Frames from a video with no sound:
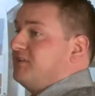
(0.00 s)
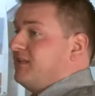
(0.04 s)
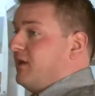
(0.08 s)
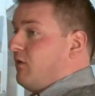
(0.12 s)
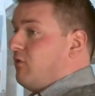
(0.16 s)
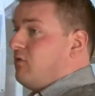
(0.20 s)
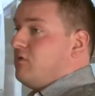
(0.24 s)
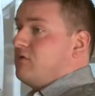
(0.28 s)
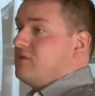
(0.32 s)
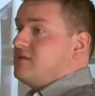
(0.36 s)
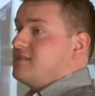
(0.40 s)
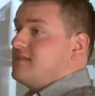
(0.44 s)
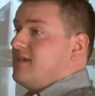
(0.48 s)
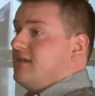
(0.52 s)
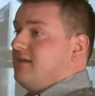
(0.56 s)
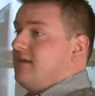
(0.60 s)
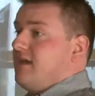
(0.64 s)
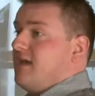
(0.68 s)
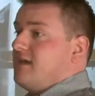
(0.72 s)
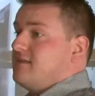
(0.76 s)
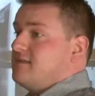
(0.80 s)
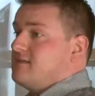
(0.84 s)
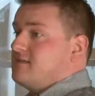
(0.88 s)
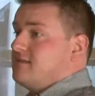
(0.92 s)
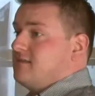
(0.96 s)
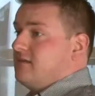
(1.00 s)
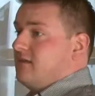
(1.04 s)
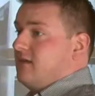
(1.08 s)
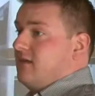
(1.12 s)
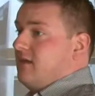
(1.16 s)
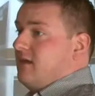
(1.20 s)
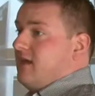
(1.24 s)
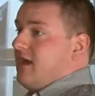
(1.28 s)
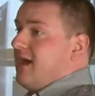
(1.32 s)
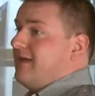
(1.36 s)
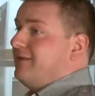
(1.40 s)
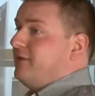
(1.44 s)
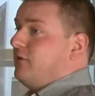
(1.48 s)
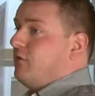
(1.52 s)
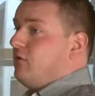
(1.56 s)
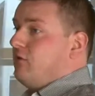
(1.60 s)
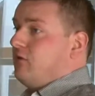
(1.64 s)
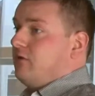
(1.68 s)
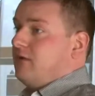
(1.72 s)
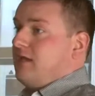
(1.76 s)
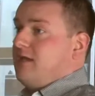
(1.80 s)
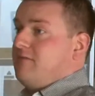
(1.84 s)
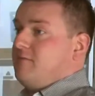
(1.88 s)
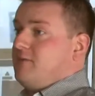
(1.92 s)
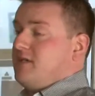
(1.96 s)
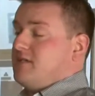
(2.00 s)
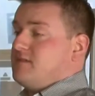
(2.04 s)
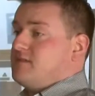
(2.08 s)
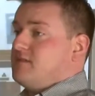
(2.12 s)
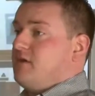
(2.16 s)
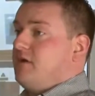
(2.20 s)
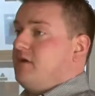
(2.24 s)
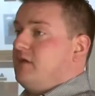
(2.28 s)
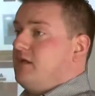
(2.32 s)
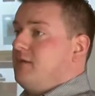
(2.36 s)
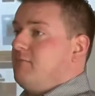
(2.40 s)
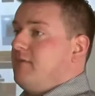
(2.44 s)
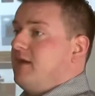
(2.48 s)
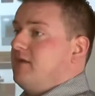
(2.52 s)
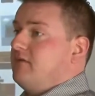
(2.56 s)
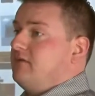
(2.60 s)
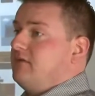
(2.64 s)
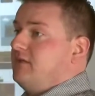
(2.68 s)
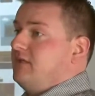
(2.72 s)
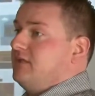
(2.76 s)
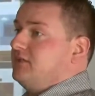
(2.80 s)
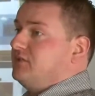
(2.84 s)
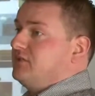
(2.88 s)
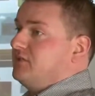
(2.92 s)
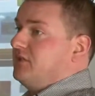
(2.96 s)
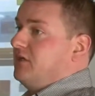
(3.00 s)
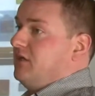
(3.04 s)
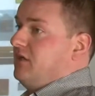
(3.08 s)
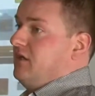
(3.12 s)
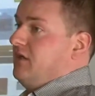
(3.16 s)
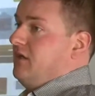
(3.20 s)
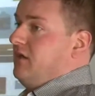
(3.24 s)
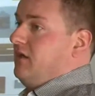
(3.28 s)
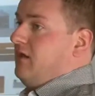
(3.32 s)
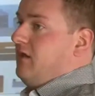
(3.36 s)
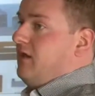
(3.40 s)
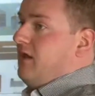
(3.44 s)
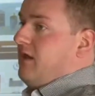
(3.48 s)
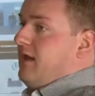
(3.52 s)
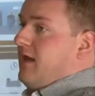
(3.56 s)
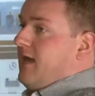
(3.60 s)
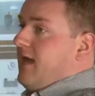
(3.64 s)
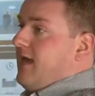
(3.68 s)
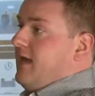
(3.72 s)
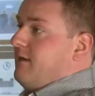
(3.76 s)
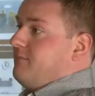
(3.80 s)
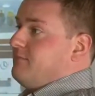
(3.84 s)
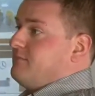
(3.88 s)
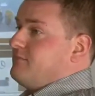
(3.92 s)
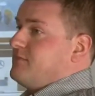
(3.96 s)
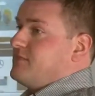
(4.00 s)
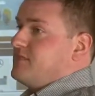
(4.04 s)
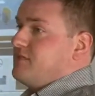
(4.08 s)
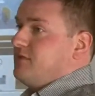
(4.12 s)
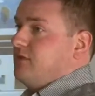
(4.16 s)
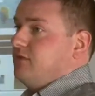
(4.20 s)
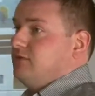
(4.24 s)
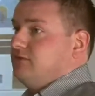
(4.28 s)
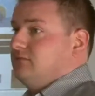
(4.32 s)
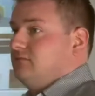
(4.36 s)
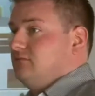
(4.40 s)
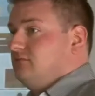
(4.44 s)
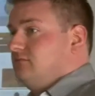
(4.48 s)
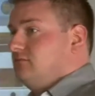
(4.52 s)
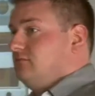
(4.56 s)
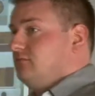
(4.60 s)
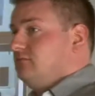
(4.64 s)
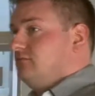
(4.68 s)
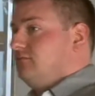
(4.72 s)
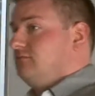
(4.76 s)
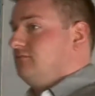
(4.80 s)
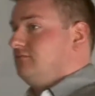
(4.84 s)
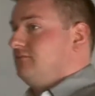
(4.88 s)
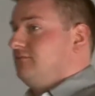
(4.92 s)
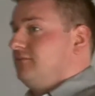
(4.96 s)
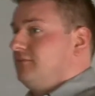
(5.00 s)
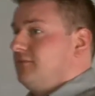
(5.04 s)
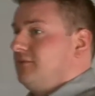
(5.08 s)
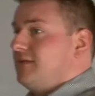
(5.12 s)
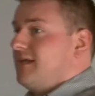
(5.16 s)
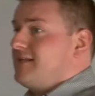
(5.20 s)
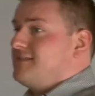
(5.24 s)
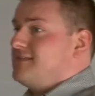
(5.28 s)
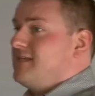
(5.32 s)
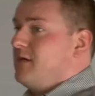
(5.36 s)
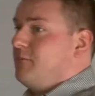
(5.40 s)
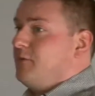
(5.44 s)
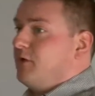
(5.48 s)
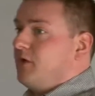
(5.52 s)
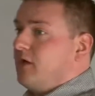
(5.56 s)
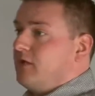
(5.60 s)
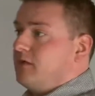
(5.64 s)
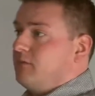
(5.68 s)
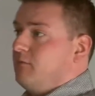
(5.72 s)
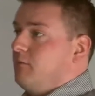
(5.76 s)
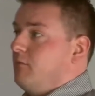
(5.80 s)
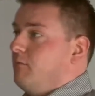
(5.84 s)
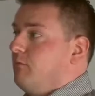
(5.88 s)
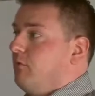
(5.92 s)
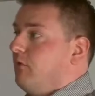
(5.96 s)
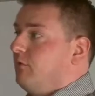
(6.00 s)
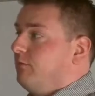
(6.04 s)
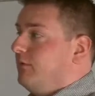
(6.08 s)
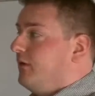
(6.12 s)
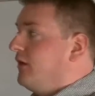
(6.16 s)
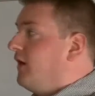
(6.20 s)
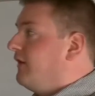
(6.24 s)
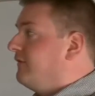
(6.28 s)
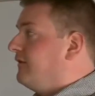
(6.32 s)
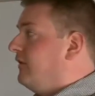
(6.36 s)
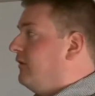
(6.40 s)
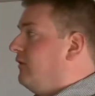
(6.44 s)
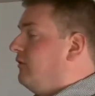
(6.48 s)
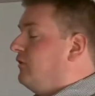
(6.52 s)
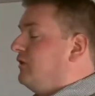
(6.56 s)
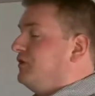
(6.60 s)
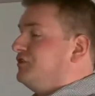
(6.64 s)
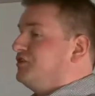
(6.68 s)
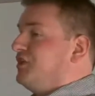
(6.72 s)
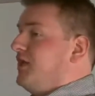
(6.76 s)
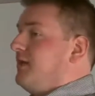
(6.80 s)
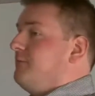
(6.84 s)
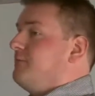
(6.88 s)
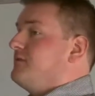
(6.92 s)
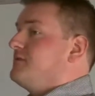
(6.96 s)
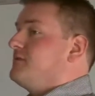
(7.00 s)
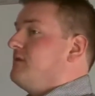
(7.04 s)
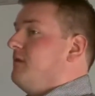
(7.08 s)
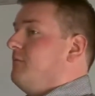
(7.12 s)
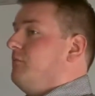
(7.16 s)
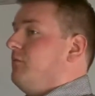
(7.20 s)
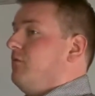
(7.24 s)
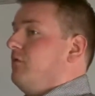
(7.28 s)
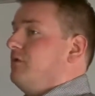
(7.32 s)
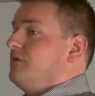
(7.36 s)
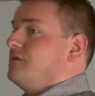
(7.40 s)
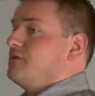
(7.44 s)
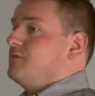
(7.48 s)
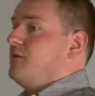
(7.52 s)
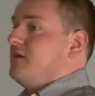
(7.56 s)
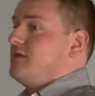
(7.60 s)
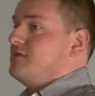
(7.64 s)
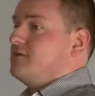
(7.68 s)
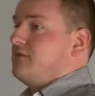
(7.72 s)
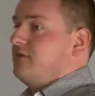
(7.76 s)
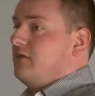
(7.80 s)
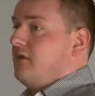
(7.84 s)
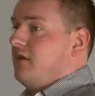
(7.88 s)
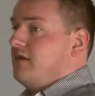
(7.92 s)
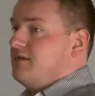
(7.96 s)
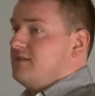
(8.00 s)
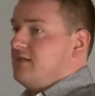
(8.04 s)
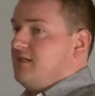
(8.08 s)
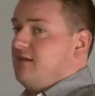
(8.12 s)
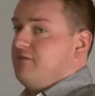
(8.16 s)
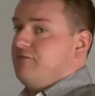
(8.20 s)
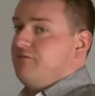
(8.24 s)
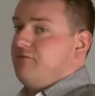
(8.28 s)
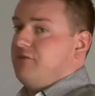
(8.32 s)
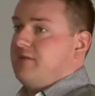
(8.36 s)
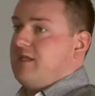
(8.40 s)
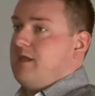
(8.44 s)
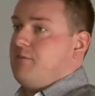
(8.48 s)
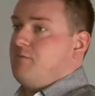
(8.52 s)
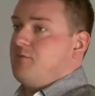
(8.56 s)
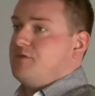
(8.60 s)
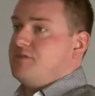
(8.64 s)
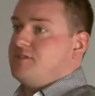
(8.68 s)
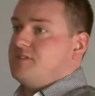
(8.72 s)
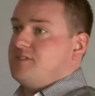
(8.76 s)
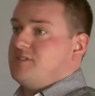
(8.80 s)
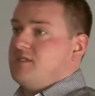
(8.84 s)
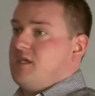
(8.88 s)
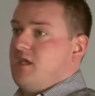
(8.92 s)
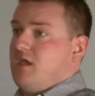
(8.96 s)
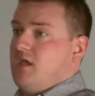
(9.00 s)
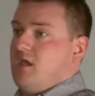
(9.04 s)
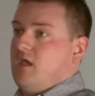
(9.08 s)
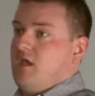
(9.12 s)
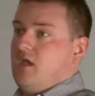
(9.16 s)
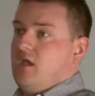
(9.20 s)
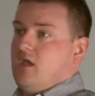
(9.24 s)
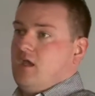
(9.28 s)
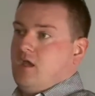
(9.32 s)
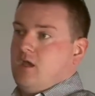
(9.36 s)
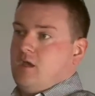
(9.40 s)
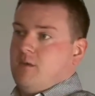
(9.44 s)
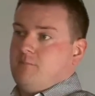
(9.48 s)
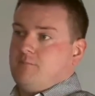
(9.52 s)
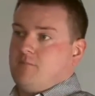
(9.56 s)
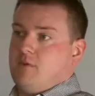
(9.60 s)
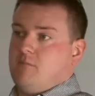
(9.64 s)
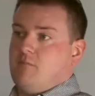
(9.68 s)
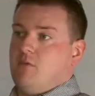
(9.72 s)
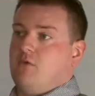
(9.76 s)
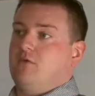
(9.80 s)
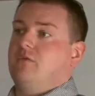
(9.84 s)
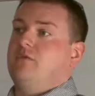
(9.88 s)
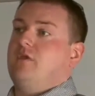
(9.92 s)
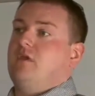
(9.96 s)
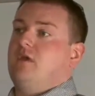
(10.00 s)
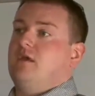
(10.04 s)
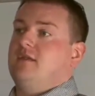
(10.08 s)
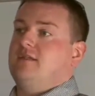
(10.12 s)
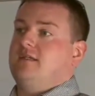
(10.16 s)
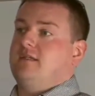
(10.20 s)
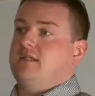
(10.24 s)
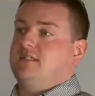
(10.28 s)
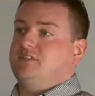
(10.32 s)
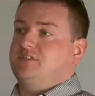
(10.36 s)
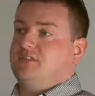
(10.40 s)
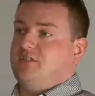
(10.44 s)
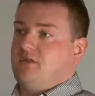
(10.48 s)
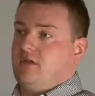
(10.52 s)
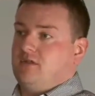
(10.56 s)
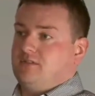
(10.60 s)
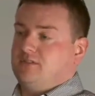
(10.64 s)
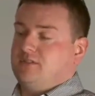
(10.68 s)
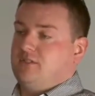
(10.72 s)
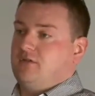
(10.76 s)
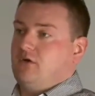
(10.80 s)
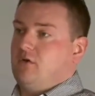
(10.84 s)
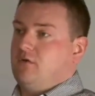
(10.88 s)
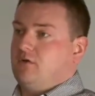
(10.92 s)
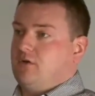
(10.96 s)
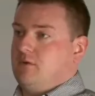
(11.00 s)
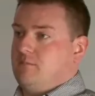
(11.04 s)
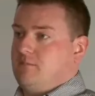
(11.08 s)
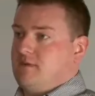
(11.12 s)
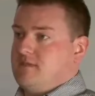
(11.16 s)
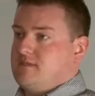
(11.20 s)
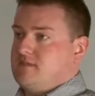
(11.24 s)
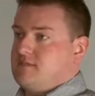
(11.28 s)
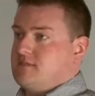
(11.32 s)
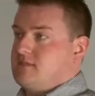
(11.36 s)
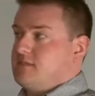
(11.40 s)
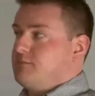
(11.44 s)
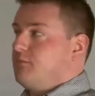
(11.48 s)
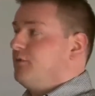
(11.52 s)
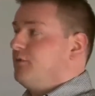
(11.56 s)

They all said yes, and they all gave me a certain amount each. So that's how we got them on board. We got the local chambers on board as well, so the idea for them was to promote the idea to local businesses.